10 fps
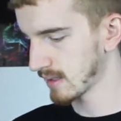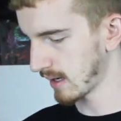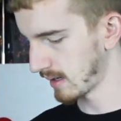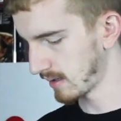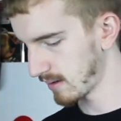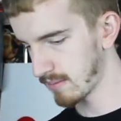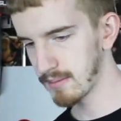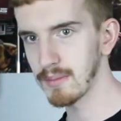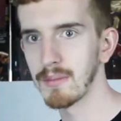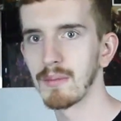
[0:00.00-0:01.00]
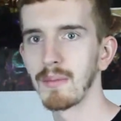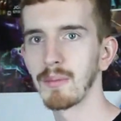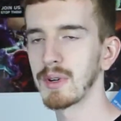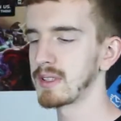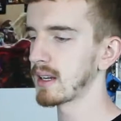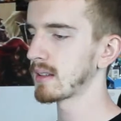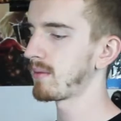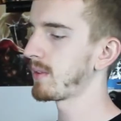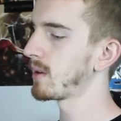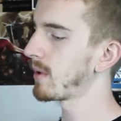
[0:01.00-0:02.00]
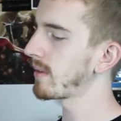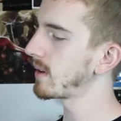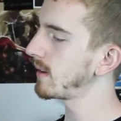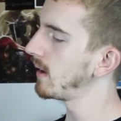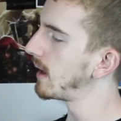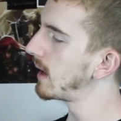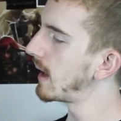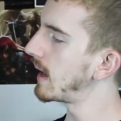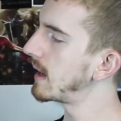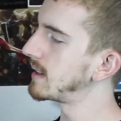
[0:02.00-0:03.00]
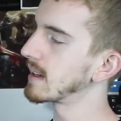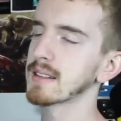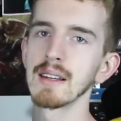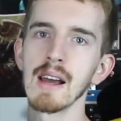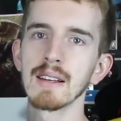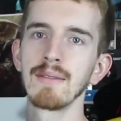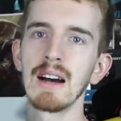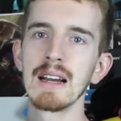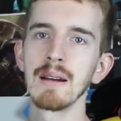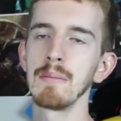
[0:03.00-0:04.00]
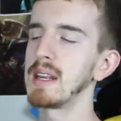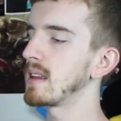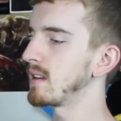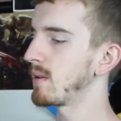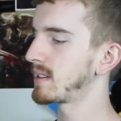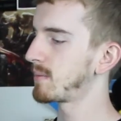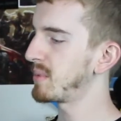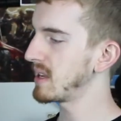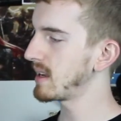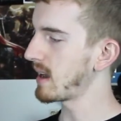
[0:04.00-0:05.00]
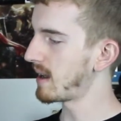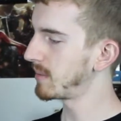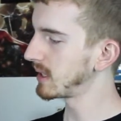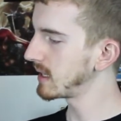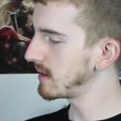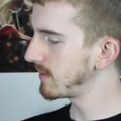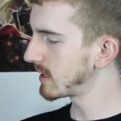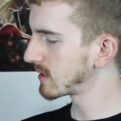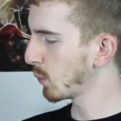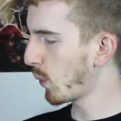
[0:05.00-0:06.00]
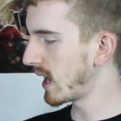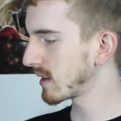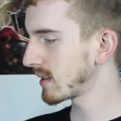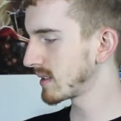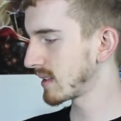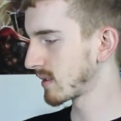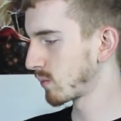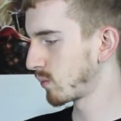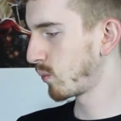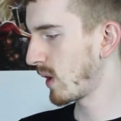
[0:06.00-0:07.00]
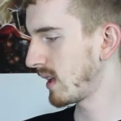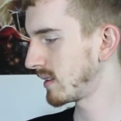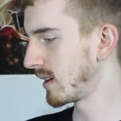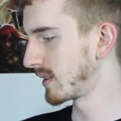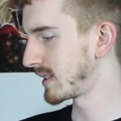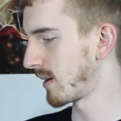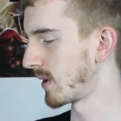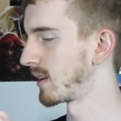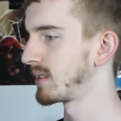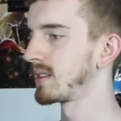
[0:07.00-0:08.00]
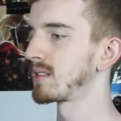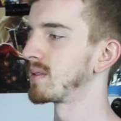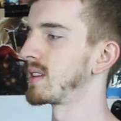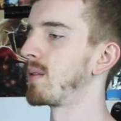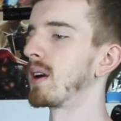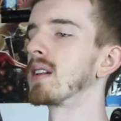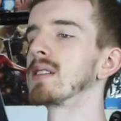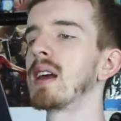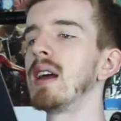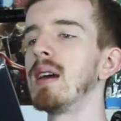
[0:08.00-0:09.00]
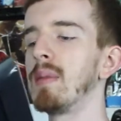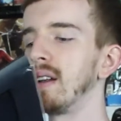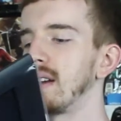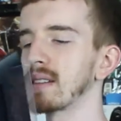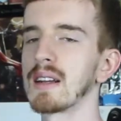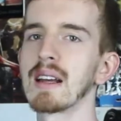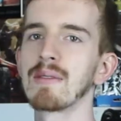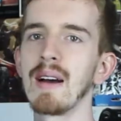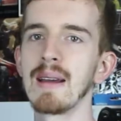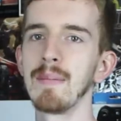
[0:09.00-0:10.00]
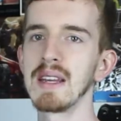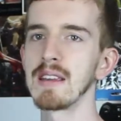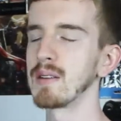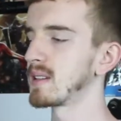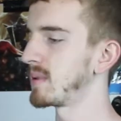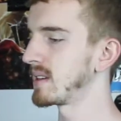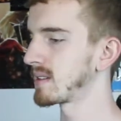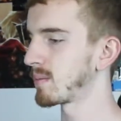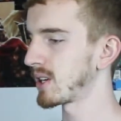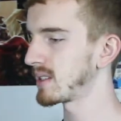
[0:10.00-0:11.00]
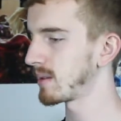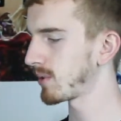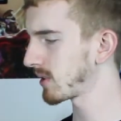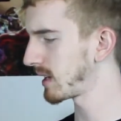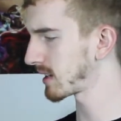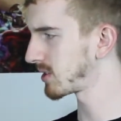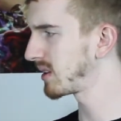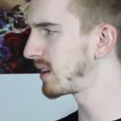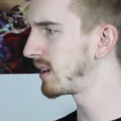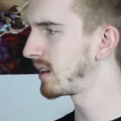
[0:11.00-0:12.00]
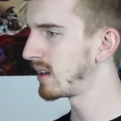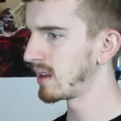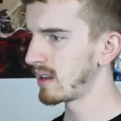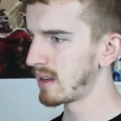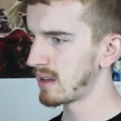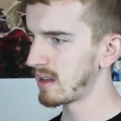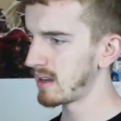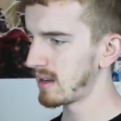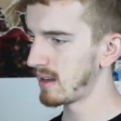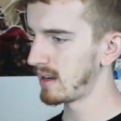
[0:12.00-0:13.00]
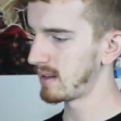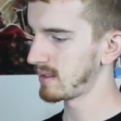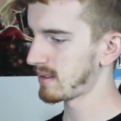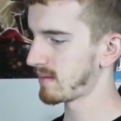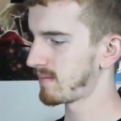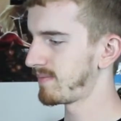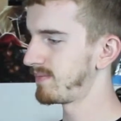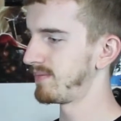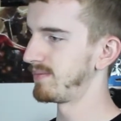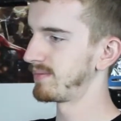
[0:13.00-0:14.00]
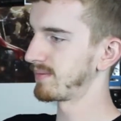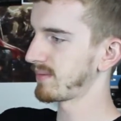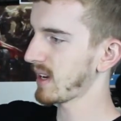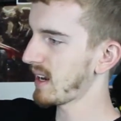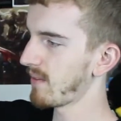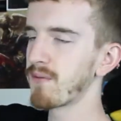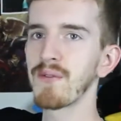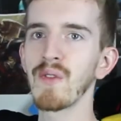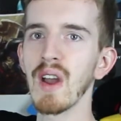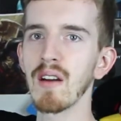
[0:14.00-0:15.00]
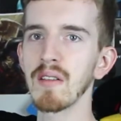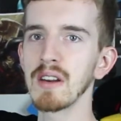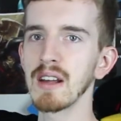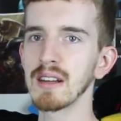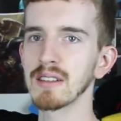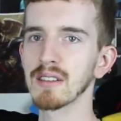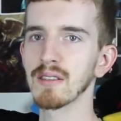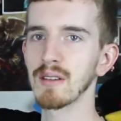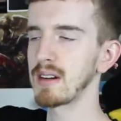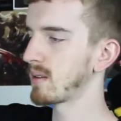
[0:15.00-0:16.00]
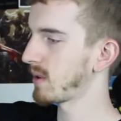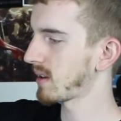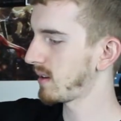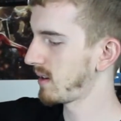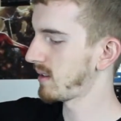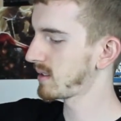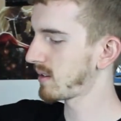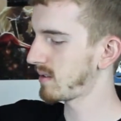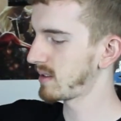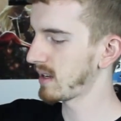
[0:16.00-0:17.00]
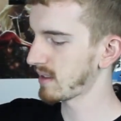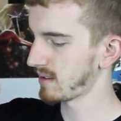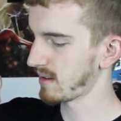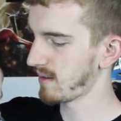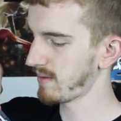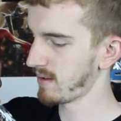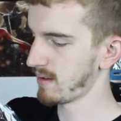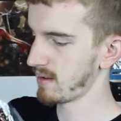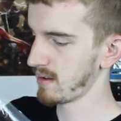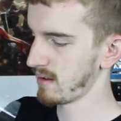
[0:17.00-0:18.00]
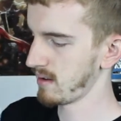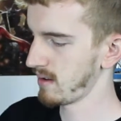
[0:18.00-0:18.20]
got a protective film over it. It does connect via mini USB. I believe it is wireless as well. No, it's not wireless. This one's not wireless. But it does connect via mini USB, so pretty simple connection. And it's very nice screen to work on here. Let's go on and take this off.